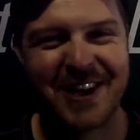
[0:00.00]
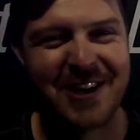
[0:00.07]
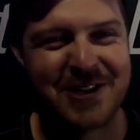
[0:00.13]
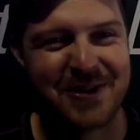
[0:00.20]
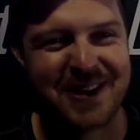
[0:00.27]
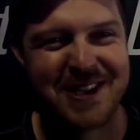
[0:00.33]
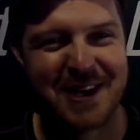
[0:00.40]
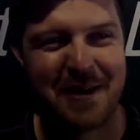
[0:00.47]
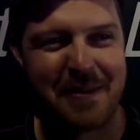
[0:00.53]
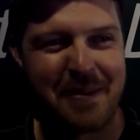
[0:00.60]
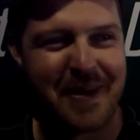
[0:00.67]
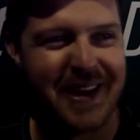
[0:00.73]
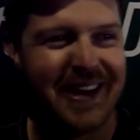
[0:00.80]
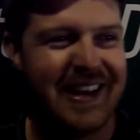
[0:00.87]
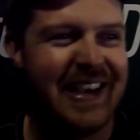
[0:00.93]
Got to switch it up a
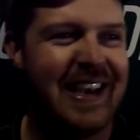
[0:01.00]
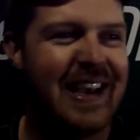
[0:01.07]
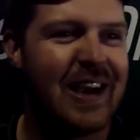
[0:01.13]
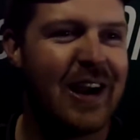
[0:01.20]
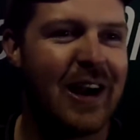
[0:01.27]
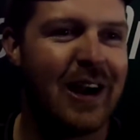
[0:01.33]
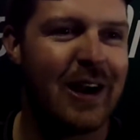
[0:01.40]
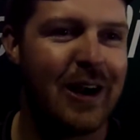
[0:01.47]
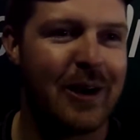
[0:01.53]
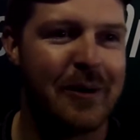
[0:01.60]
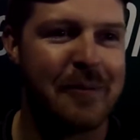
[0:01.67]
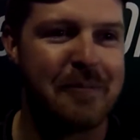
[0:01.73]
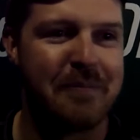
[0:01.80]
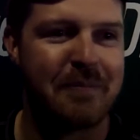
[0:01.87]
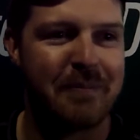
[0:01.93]
bit.
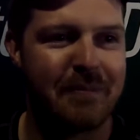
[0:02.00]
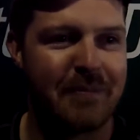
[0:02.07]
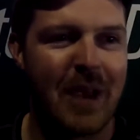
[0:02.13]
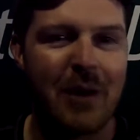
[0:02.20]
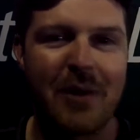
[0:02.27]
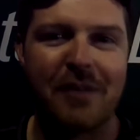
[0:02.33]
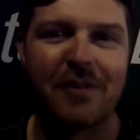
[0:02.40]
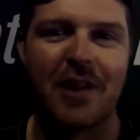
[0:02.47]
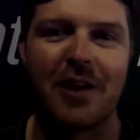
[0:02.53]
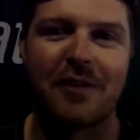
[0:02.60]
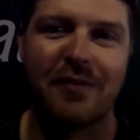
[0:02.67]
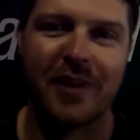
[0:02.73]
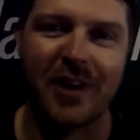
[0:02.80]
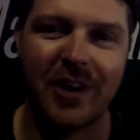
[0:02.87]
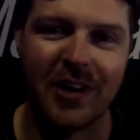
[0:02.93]
Yeah, we have a lot
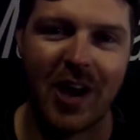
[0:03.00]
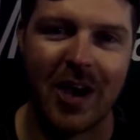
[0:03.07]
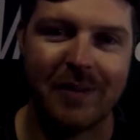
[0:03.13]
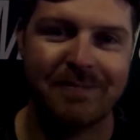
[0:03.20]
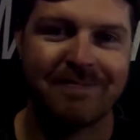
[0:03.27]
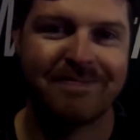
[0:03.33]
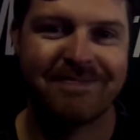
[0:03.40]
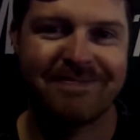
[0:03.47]
of fun online.